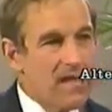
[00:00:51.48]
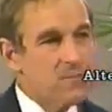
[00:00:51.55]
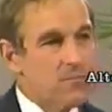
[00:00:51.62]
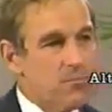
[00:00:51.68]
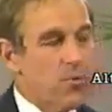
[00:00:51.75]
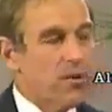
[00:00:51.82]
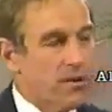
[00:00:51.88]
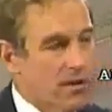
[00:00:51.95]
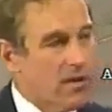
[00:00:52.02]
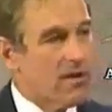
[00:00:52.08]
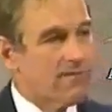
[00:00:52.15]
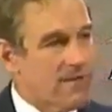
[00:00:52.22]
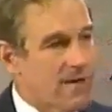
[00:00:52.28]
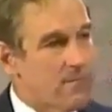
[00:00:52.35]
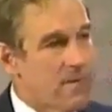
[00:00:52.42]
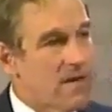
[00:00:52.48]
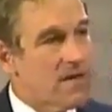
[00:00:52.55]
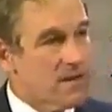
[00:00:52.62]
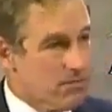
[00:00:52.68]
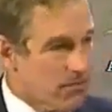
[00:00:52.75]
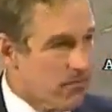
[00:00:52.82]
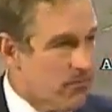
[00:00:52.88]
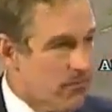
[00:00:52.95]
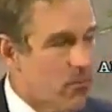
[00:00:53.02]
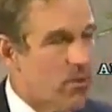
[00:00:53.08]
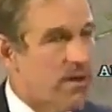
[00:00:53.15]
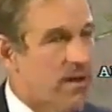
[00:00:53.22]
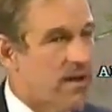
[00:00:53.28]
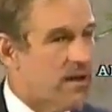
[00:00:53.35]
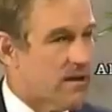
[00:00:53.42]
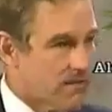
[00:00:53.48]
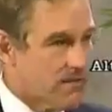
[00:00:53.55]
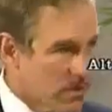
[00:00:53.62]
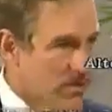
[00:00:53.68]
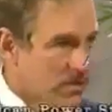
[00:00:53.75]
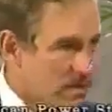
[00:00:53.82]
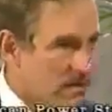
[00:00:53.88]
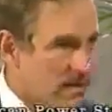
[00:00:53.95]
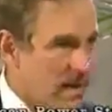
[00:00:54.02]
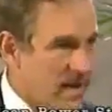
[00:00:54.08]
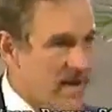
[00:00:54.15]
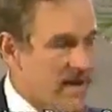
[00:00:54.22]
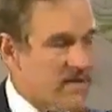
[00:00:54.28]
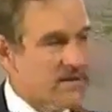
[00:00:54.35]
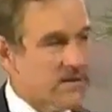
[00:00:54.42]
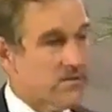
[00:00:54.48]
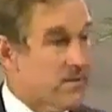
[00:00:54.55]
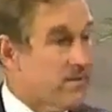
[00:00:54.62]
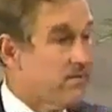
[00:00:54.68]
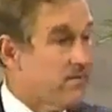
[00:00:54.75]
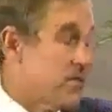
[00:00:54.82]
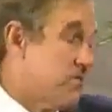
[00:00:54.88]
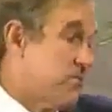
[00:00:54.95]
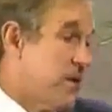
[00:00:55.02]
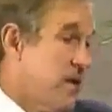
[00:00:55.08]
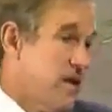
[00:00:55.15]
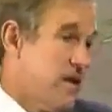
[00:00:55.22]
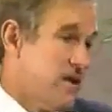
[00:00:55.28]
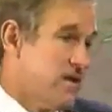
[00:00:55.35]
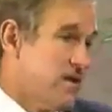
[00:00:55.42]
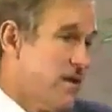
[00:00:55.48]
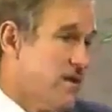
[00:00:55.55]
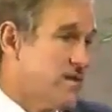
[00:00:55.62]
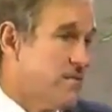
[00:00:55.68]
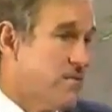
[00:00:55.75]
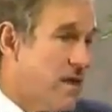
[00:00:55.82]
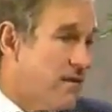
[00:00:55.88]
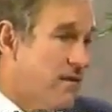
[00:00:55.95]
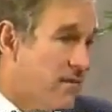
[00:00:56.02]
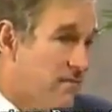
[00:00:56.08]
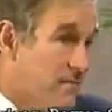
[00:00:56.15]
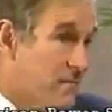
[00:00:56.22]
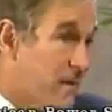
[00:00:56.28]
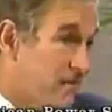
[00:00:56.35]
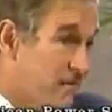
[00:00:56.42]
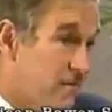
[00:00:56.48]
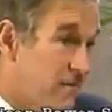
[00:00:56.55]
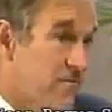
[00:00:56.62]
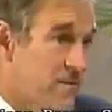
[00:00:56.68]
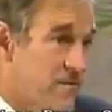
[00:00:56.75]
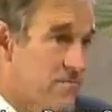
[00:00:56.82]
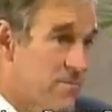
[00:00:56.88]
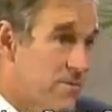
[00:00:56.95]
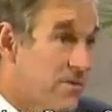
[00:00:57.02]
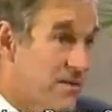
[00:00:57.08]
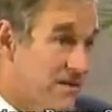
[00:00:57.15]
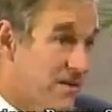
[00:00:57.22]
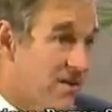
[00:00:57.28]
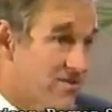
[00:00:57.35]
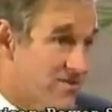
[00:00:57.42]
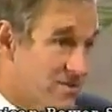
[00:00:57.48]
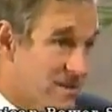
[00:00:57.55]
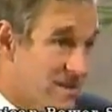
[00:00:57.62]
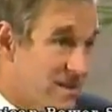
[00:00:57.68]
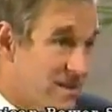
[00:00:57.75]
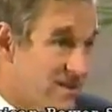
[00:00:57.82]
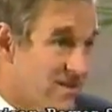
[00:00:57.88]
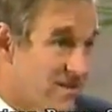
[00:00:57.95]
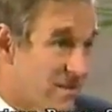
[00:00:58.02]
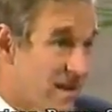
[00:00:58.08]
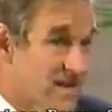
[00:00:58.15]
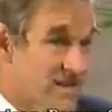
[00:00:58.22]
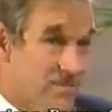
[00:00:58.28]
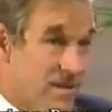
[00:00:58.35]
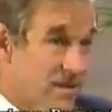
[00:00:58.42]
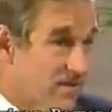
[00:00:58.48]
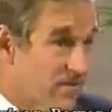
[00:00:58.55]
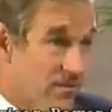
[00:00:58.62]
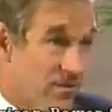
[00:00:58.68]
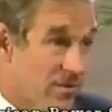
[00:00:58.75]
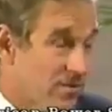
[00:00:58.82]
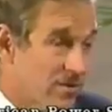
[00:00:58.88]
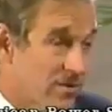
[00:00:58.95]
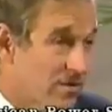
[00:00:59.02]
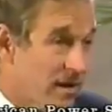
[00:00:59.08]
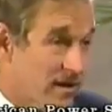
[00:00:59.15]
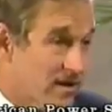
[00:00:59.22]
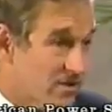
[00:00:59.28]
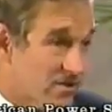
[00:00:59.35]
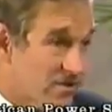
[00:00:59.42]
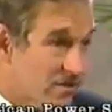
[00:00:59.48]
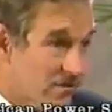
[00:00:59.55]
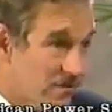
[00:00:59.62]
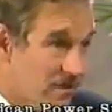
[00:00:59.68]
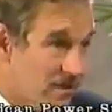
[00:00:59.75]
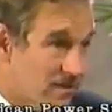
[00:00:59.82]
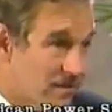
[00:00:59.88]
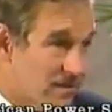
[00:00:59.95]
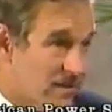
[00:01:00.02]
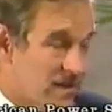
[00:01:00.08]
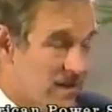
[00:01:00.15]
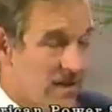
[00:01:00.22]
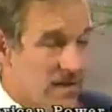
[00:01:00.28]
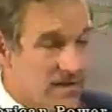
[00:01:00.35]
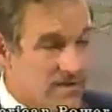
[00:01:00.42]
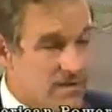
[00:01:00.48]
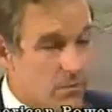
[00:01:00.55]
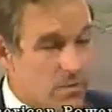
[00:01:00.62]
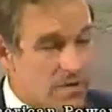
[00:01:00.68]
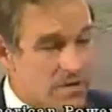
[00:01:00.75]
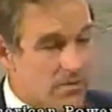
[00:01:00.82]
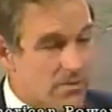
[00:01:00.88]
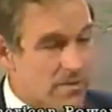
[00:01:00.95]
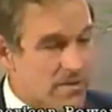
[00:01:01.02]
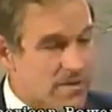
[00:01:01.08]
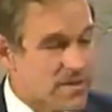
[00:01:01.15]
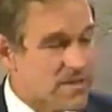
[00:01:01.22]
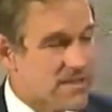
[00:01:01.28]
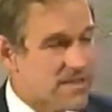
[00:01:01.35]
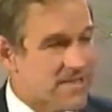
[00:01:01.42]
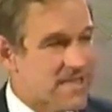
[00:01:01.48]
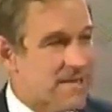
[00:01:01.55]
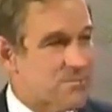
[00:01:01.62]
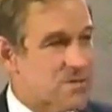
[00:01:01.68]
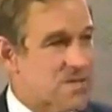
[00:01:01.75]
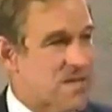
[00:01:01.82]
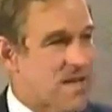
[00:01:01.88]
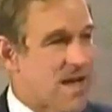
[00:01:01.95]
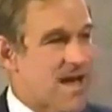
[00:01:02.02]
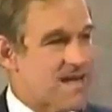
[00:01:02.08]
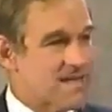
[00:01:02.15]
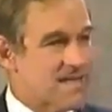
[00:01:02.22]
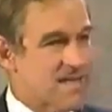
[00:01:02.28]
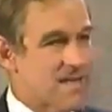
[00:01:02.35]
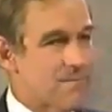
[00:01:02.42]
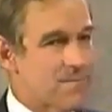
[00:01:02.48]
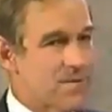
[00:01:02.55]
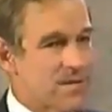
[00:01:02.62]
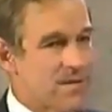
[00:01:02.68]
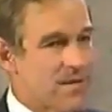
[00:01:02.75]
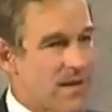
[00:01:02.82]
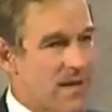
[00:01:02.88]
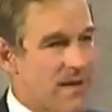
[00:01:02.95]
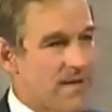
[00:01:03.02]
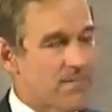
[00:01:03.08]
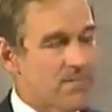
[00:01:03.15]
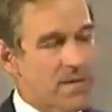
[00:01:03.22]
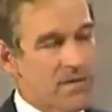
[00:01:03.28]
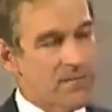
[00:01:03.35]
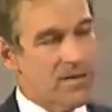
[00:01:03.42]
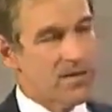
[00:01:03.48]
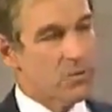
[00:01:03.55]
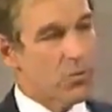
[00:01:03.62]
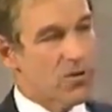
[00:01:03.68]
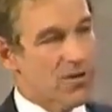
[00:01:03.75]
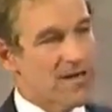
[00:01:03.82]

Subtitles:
exporting a lot of our money through foreign aid and military aid. So even Japan gets a benefit of about $50 billion a year by us paying for all their national defense. So we sort of subsidize them, and because